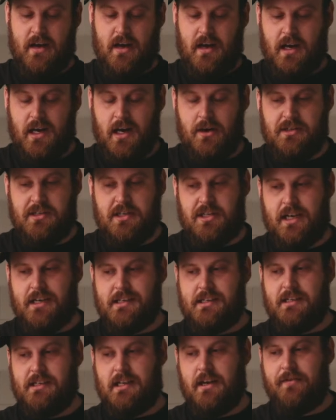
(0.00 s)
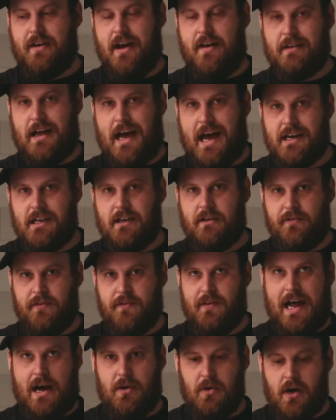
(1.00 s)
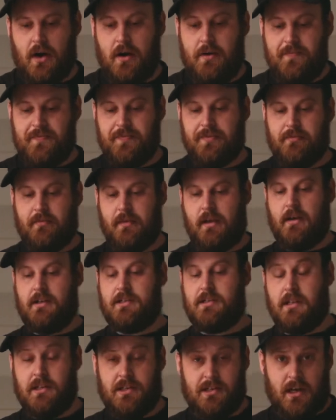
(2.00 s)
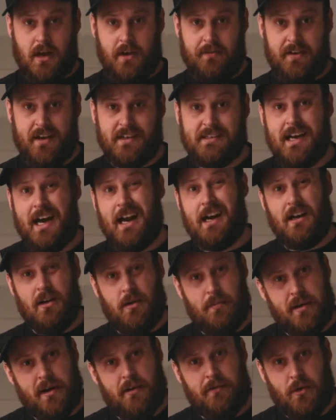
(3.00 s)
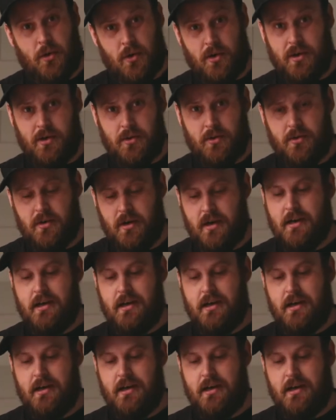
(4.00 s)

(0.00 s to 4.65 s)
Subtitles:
and I would suggest instead of adding flour to the surface, add a little bit of oil,